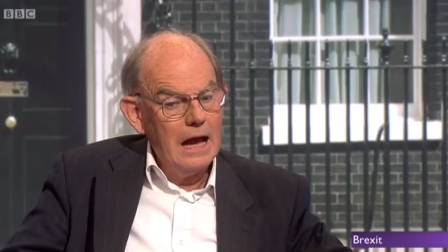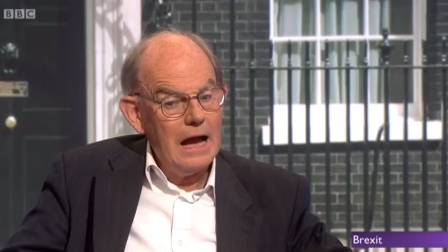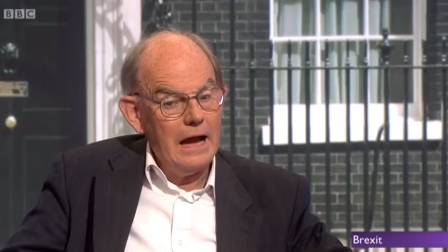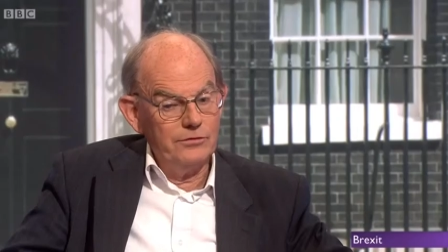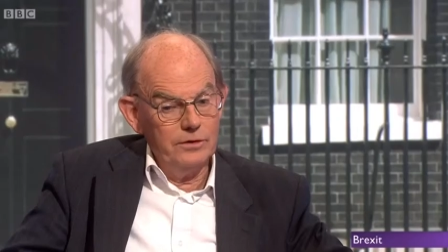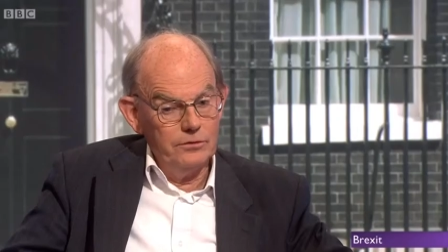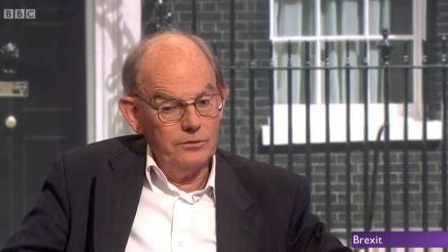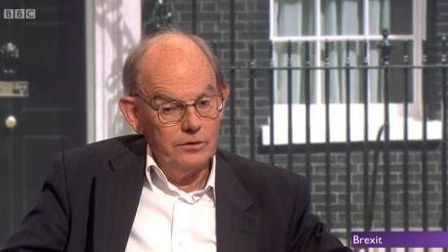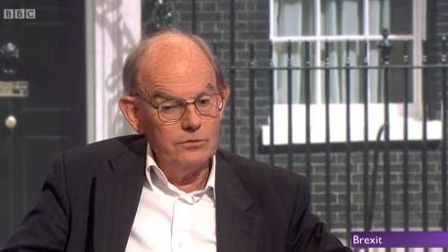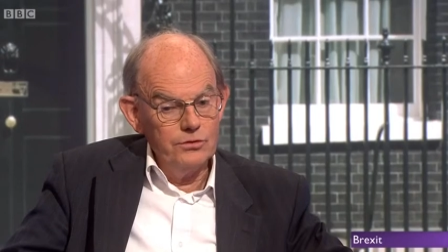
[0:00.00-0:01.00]
I see it as
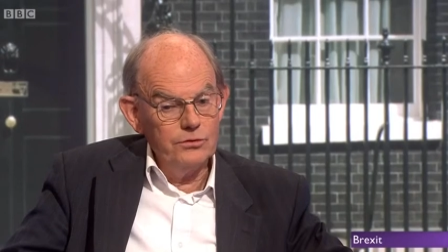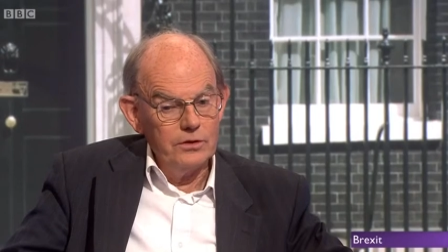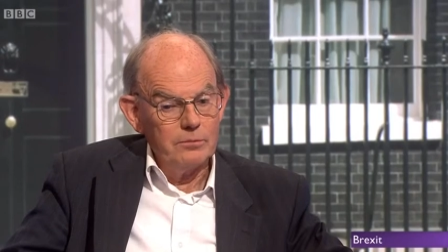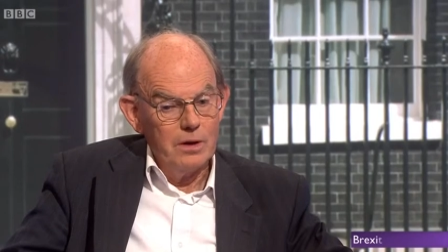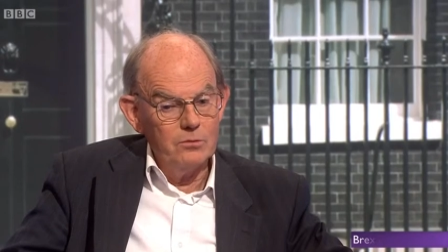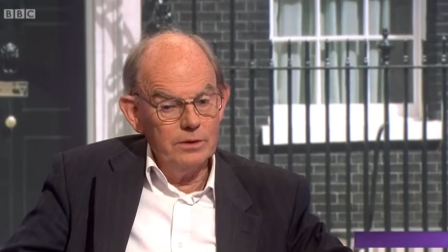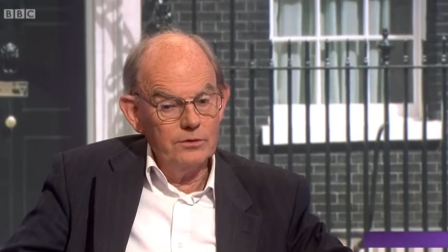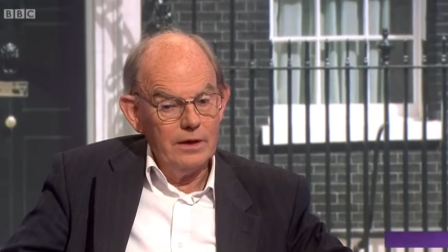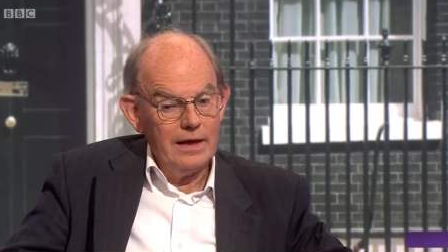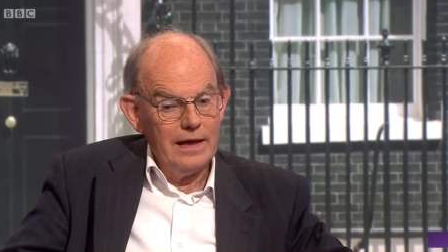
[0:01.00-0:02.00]
an interesting
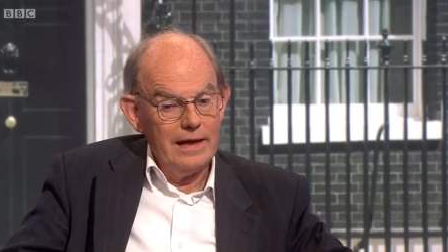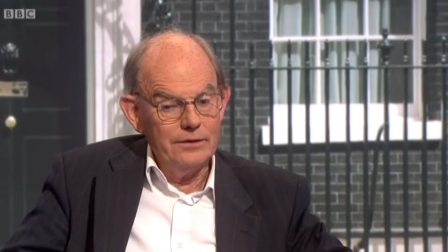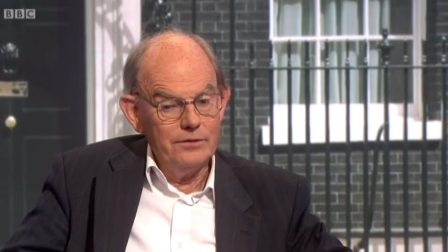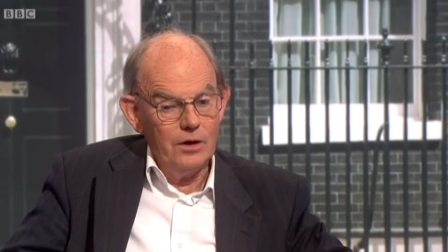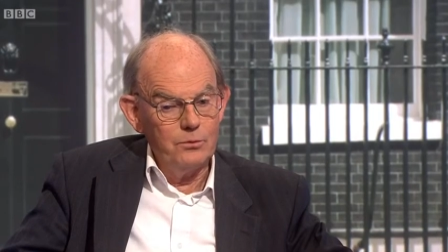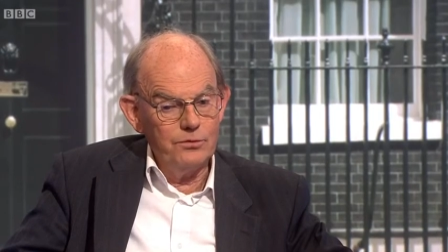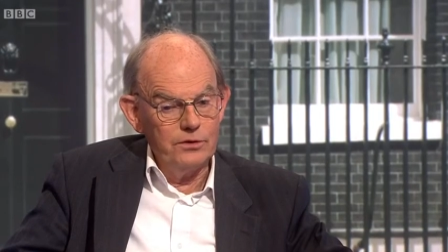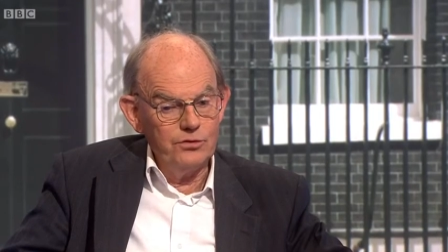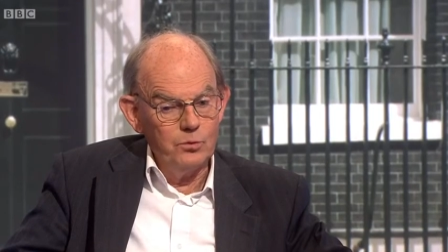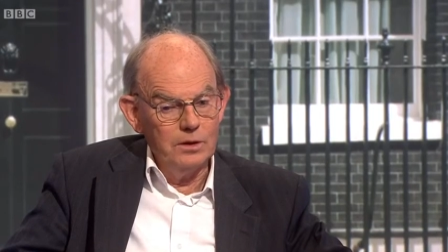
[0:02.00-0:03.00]
moment, and hopefully
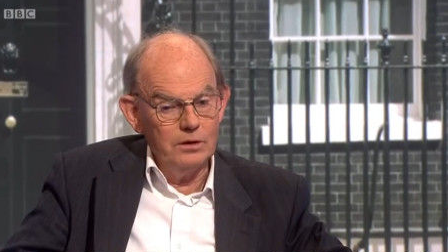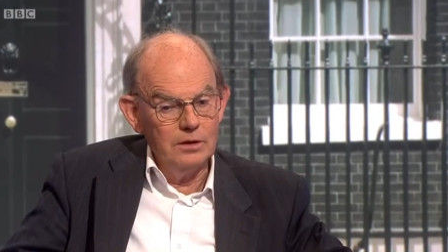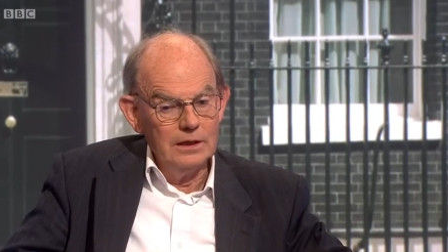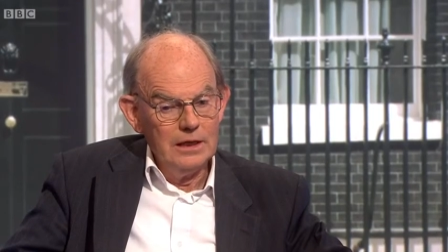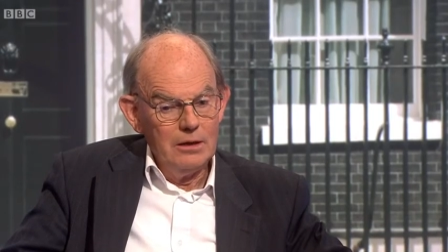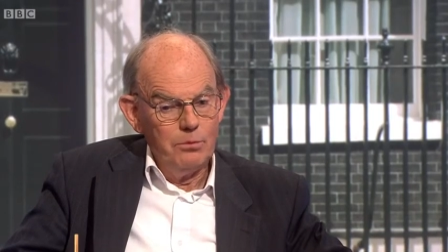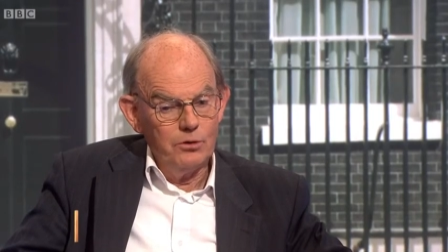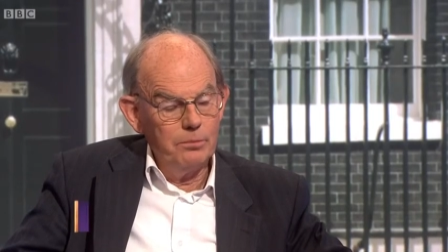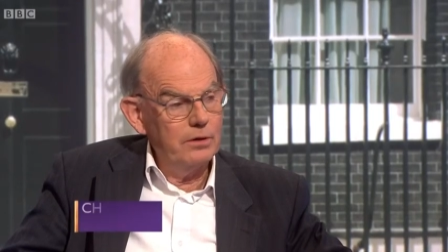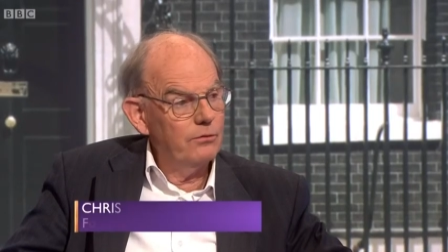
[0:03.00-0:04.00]
she will put
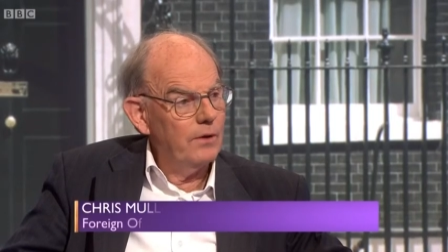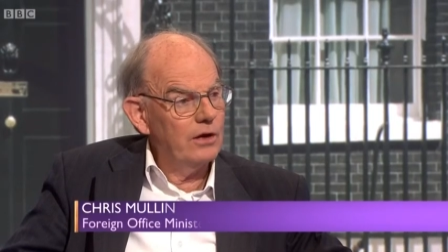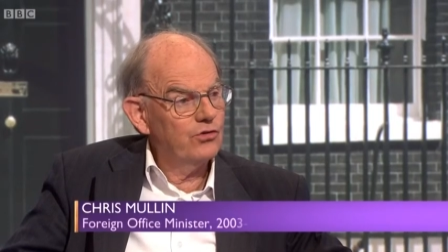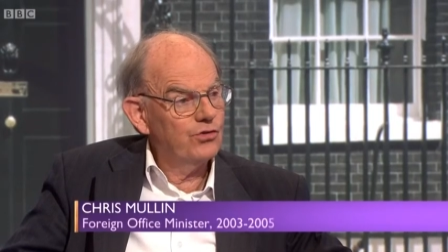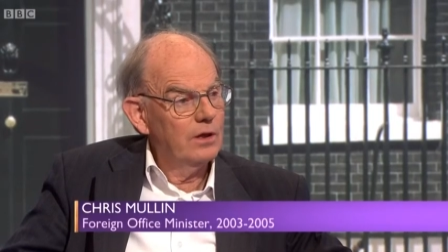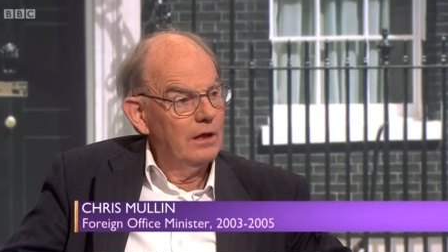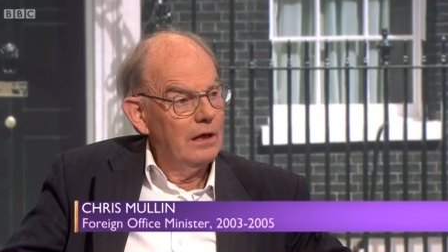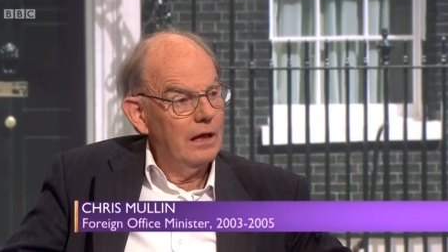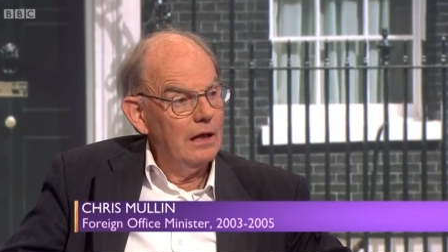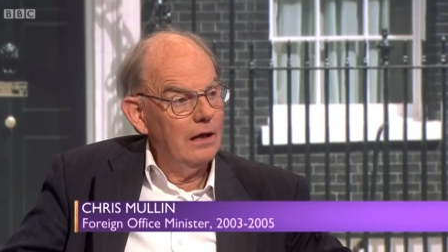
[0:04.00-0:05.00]
a bit of flesh
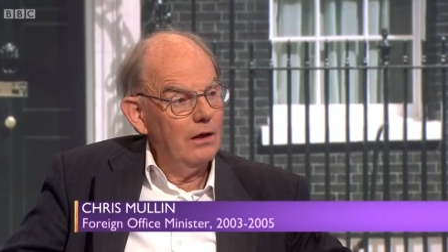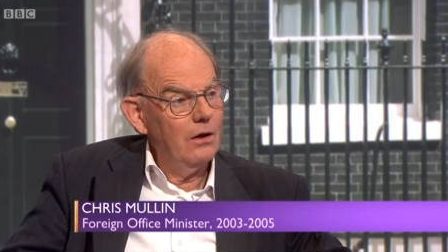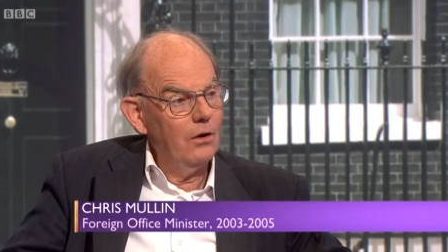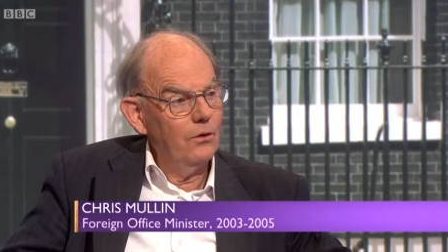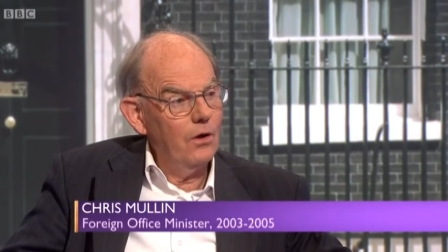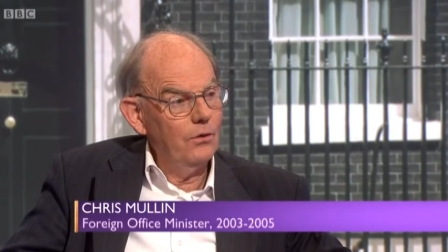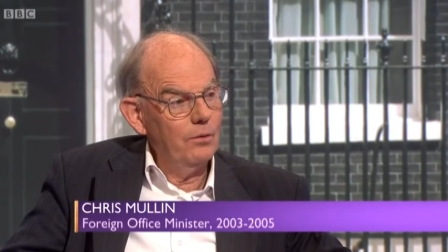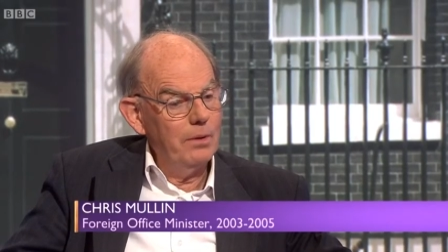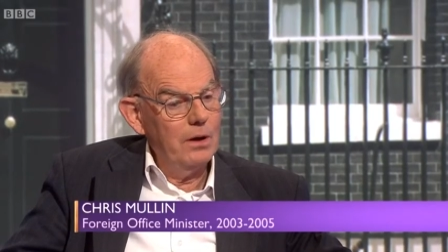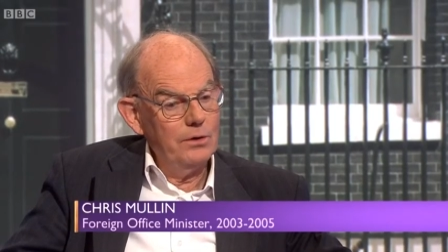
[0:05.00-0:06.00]
on
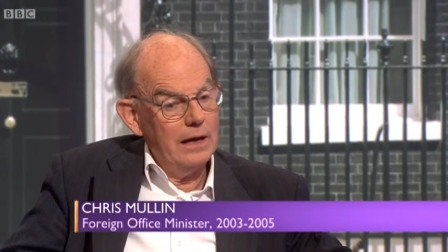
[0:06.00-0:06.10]
the bone.